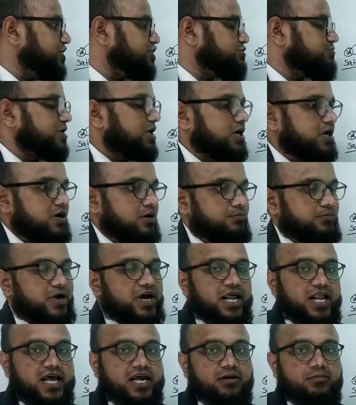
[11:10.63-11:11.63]
which
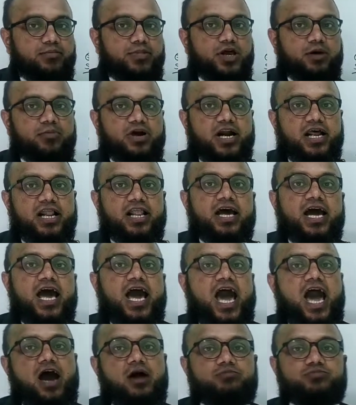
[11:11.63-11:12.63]
in the middle
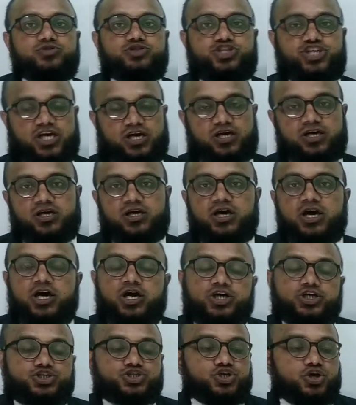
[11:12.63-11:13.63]
MJ.
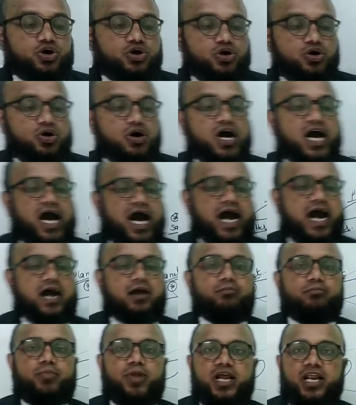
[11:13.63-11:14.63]
So,
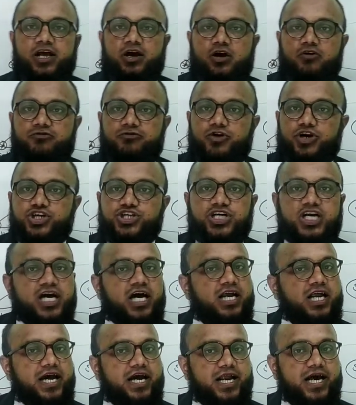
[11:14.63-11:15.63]
and many of question
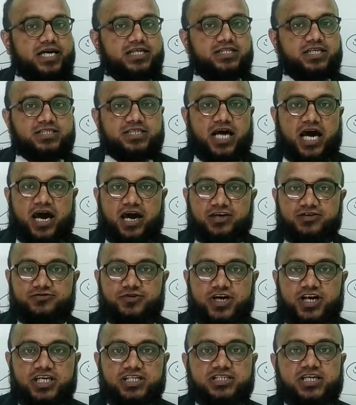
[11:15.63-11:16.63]
arises as
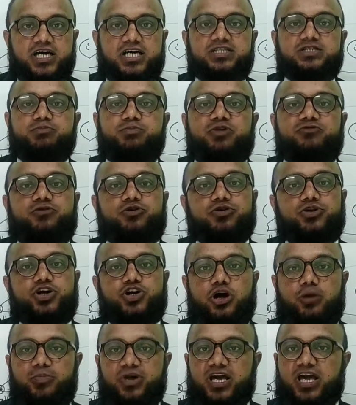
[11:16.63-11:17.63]
we discussed before the
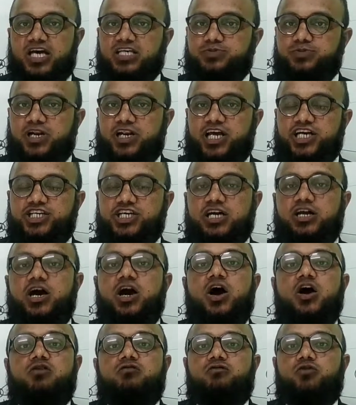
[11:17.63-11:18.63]
topic explanation.
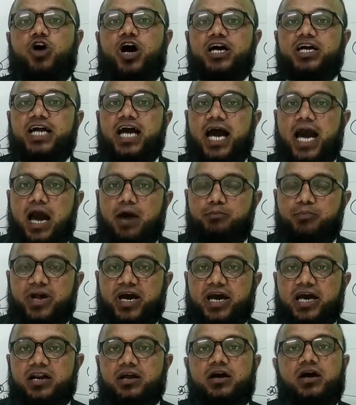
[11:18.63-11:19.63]
What
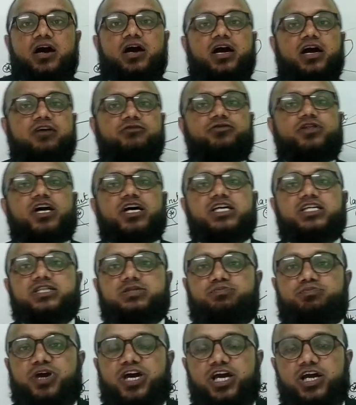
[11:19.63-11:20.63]
happened if the
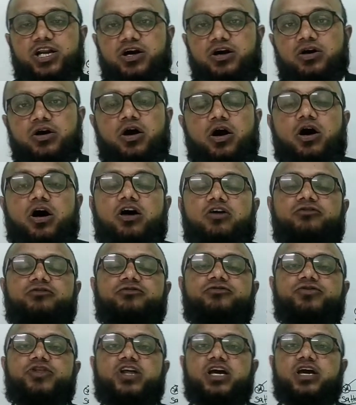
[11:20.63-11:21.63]
speed
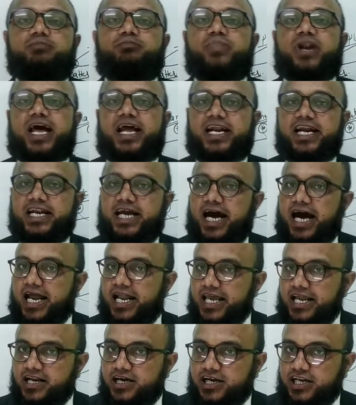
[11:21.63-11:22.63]
of the planet are
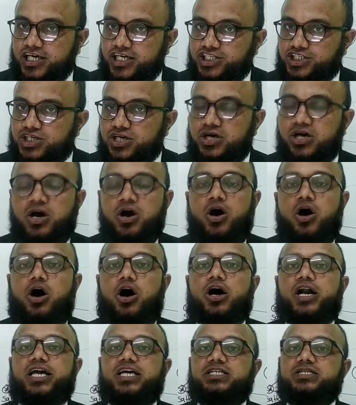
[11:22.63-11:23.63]
increased
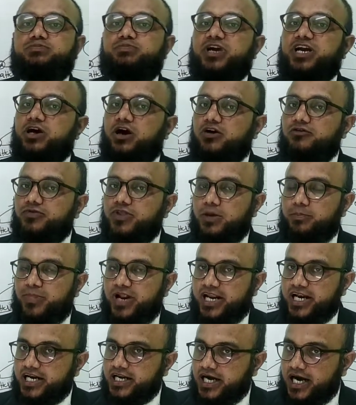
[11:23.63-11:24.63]
or speed of the
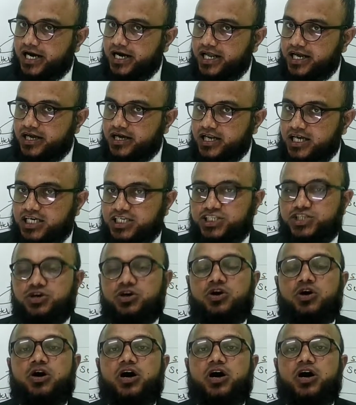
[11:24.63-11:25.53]
planet are decreased,